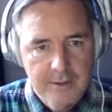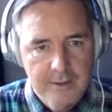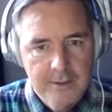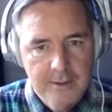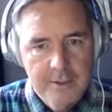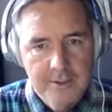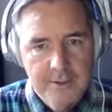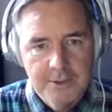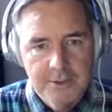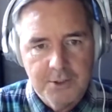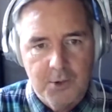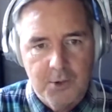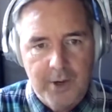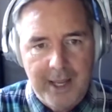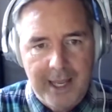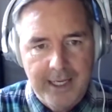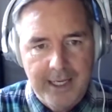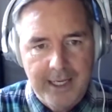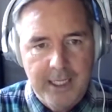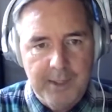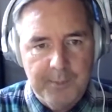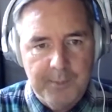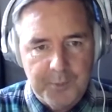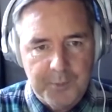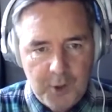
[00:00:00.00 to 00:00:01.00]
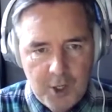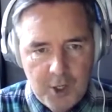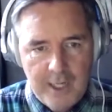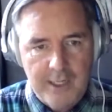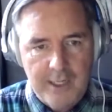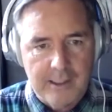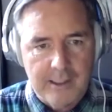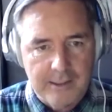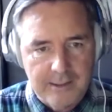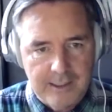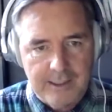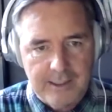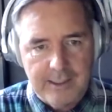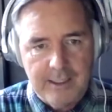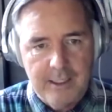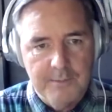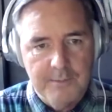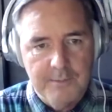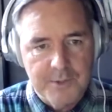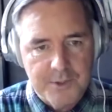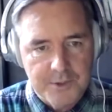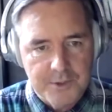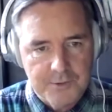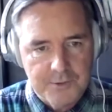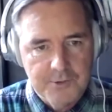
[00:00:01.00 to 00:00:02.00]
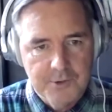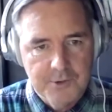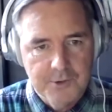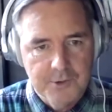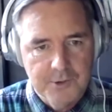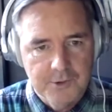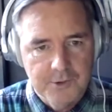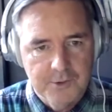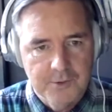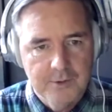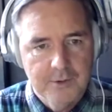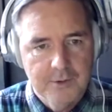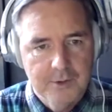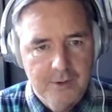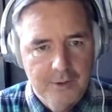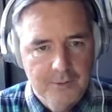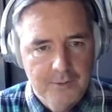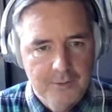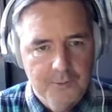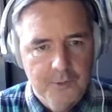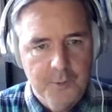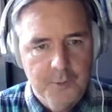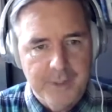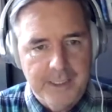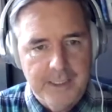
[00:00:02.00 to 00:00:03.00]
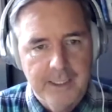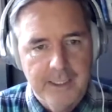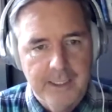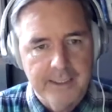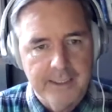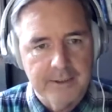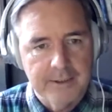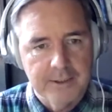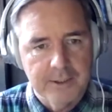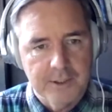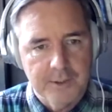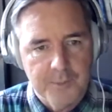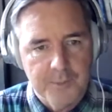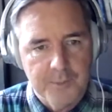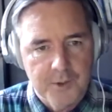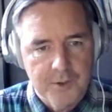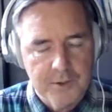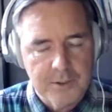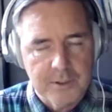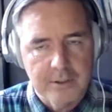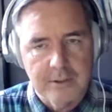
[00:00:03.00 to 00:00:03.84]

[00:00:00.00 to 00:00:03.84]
So any product that comes through will be linked to the person.